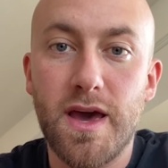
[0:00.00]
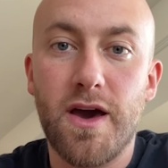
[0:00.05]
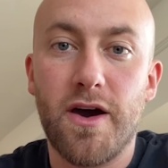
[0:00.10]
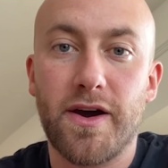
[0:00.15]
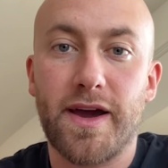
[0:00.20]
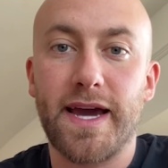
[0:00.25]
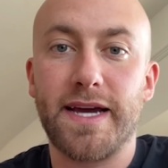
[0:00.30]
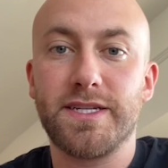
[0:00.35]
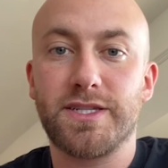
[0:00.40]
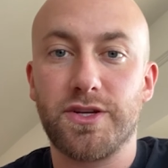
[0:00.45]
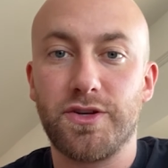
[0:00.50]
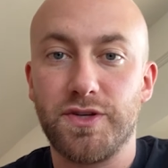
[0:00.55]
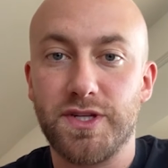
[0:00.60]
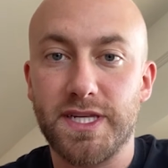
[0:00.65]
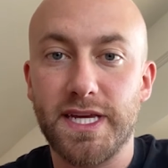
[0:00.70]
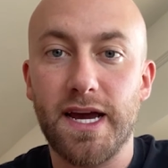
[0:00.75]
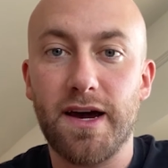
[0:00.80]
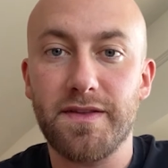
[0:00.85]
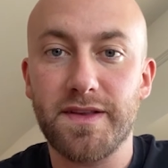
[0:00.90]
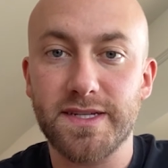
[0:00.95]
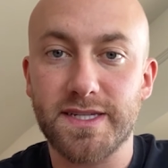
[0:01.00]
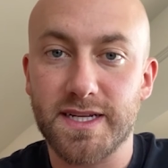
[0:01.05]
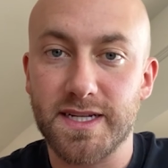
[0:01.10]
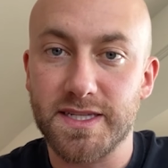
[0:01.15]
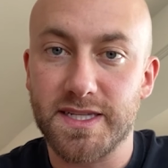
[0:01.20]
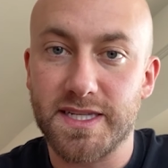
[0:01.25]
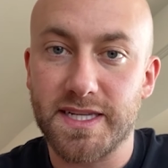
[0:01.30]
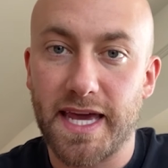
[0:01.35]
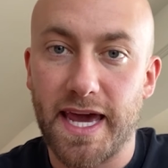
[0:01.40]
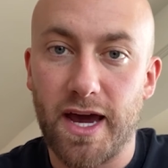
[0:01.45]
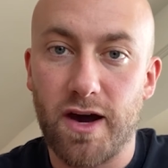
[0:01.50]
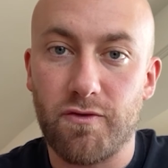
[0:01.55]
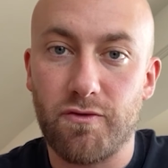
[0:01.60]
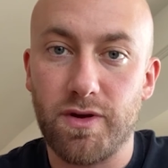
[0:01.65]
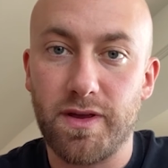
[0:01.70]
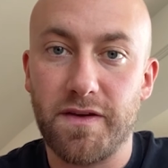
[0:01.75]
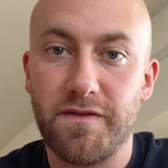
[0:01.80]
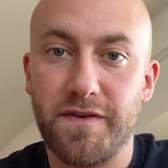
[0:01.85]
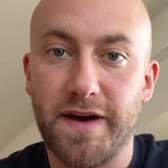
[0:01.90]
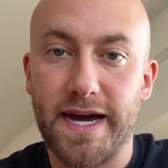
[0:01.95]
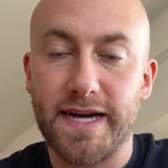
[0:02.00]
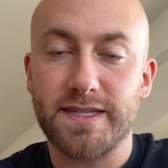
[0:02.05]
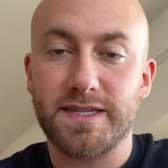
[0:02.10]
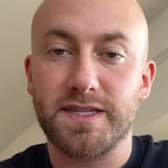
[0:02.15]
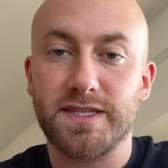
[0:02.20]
Okay, so you see how this can scale really fast.